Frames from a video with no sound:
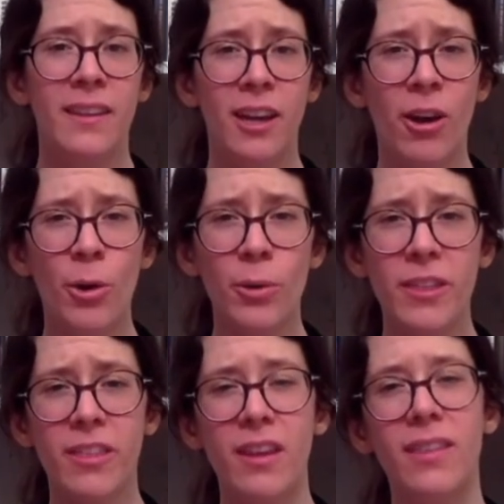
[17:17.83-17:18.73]
The only
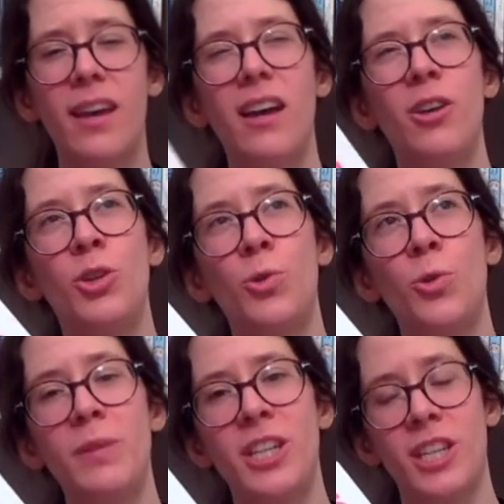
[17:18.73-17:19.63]
thing that annoyed
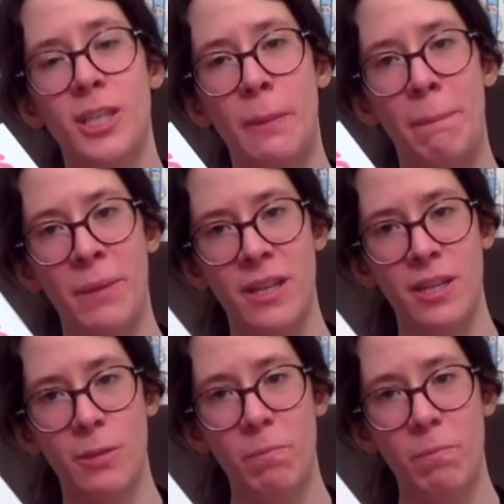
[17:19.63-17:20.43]
me just a bit,